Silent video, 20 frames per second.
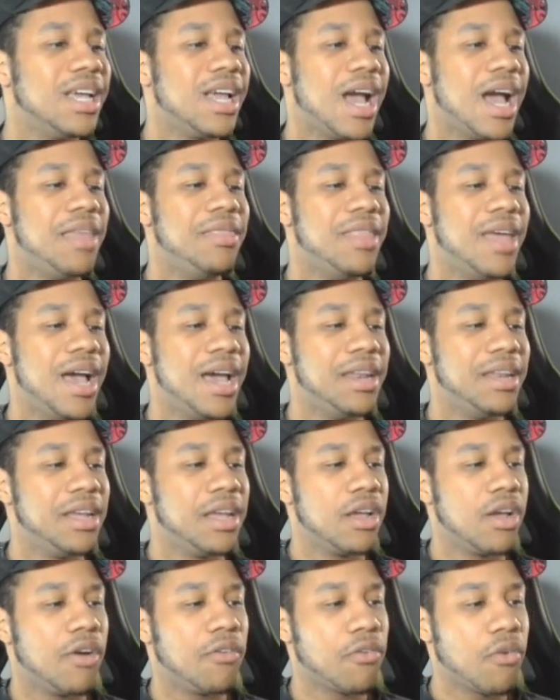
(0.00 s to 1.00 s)
And then
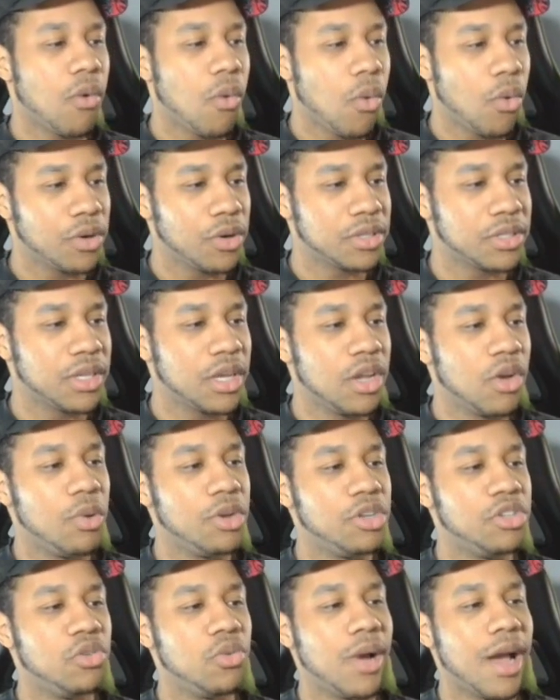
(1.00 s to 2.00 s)
of course we
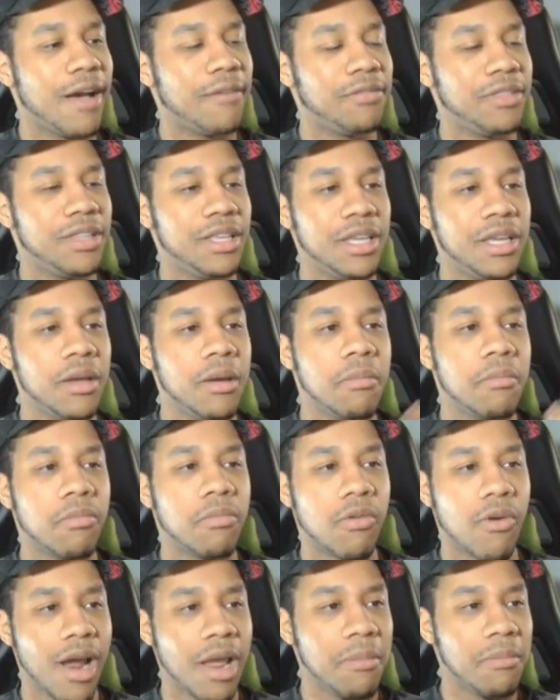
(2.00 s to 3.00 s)
do have the
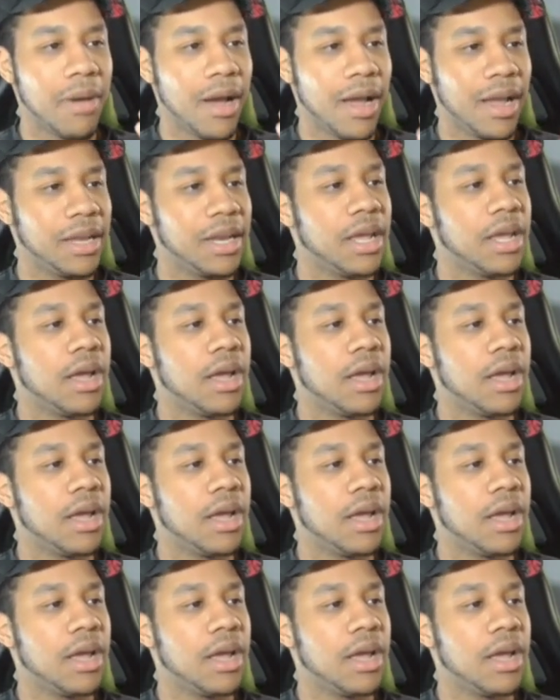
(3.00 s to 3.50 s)
Primite